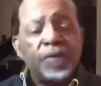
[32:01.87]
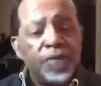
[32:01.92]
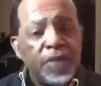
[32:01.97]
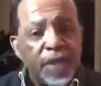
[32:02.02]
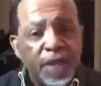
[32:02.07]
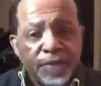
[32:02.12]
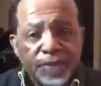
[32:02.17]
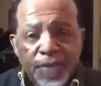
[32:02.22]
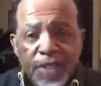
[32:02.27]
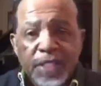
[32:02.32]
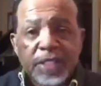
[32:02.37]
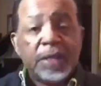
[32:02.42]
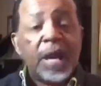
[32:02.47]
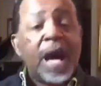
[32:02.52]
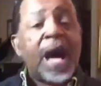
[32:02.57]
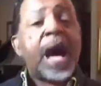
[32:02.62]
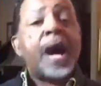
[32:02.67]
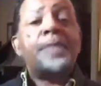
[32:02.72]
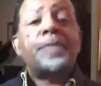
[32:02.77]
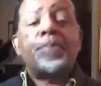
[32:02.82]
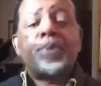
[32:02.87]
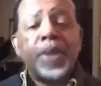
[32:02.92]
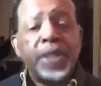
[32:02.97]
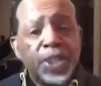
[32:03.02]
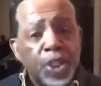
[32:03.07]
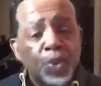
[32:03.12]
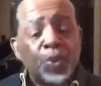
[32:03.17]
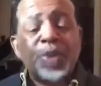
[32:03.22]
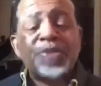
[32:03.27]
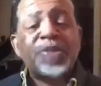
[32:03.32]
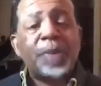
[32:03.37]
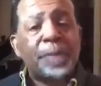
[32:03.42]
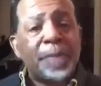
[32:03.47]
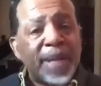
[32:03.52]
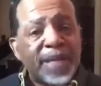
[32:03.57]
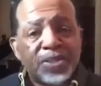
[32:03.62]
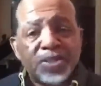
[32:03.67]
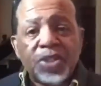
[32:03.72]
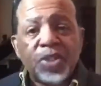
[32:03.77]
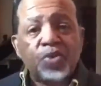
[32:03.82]
have loved this. I preached it with the
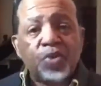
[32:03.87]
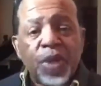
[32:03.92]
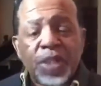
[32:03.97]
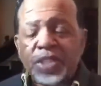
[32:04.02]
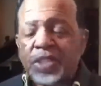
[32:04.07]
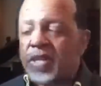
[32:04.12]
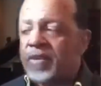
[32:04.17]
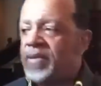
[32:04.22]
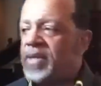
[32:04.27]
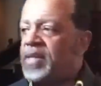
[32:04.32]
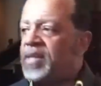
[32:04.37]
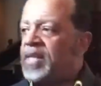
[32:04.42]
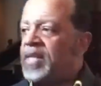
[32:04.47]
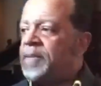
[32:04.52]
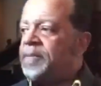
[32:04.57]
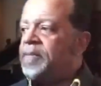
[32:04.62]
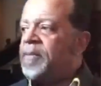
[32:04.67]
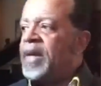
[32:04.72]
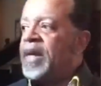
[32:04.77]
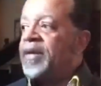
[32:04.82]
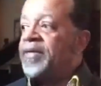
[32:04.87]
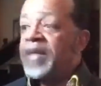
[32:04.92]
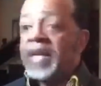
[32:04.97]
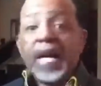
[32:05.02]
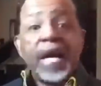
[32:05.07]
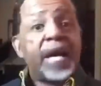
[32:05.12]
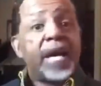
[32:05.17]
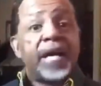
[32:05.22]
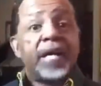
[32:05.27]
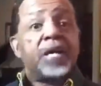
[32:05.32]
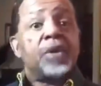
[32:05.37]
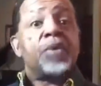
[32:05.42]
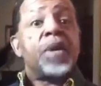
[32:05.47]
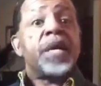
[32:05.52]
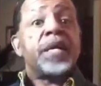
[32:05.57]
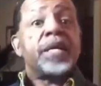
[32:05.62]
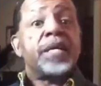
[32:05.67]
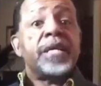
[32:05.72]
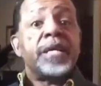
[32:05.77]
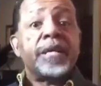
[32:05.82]
best and the rest of it. Then I had an
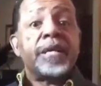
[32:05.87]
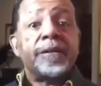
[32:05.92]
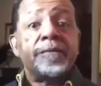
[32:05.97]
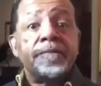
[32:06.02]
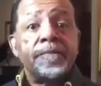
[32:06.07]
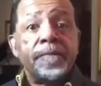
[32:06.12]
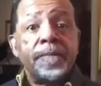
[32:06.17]
awakening.